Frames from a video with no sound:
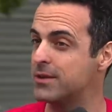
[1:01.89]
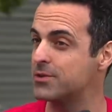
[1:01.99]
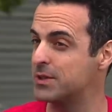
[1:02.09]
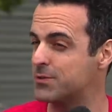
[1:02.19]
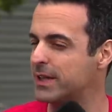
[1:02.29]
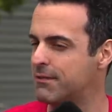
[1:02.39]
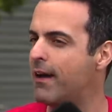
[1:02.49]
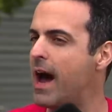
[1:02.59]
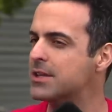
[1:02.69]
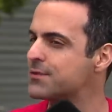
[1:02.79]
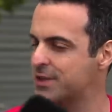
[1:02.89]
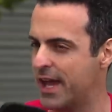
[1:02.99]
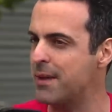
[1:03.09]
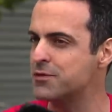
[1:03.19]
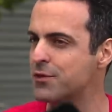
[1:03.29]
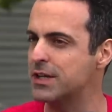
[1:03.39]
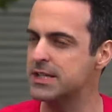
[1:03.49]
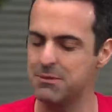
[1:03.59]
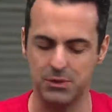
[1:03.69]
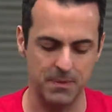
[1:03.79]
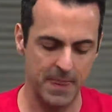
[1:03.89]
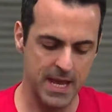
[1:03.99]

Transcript: Mm-hmm. So it's really fast for games, for example.